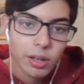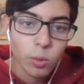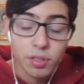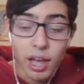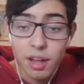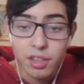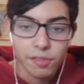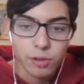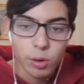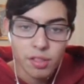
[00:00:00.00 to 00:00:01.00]
Or Toxic,
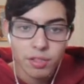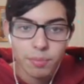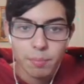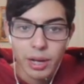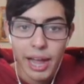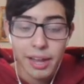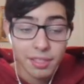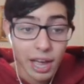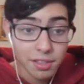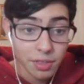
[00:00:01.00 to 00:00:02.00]
of course, but I can
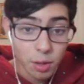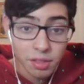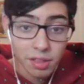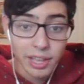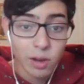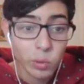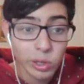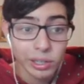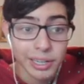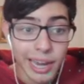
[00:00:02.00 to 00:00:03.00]
Toxic those things down,
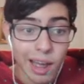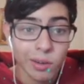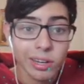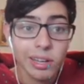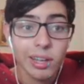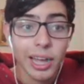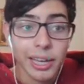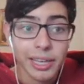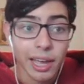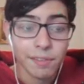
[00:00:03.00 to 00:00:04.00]
whittle it down
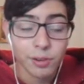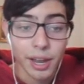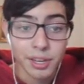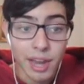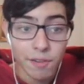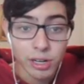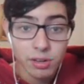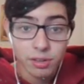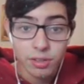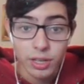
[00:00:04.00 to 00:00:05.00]
again for Endeavor
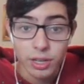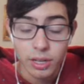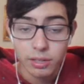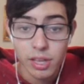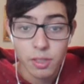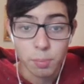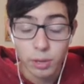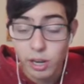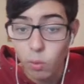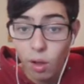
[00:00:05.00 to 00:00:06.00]
to either
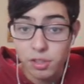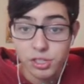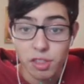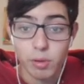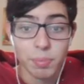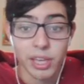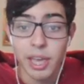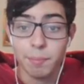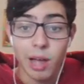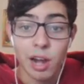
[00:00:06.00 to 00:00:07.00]
break walls or just sweep the
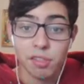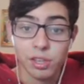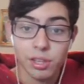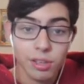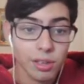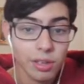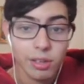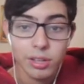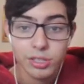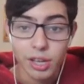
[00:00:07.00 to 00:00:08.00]
game, honestly.
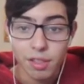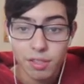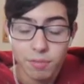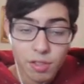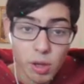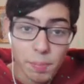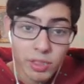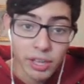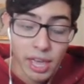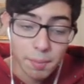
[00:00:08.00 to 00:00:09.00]
Just
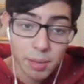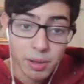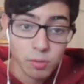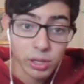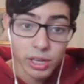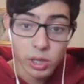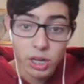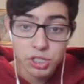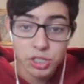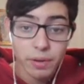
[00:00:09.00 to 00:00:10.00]
sweeping the game can be really
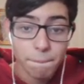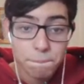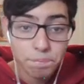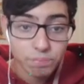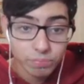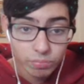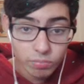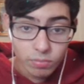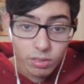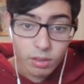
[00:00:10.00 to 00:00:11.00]
clutch.
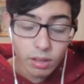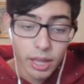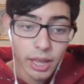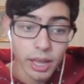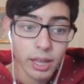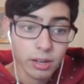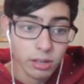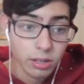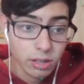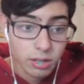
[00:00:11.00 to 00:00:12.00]
And
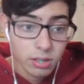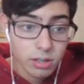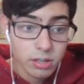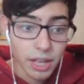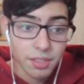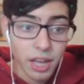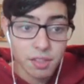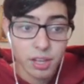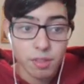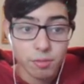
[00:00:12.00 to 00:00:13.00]
yeah,
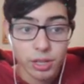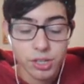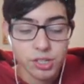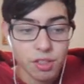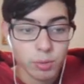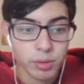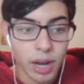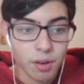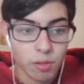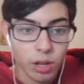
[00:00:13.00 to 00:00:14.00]
Toxic is really good just to whittle
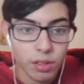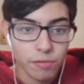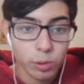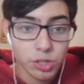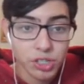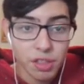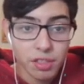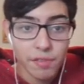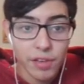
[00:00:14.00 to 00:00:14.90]
down as well as Florges.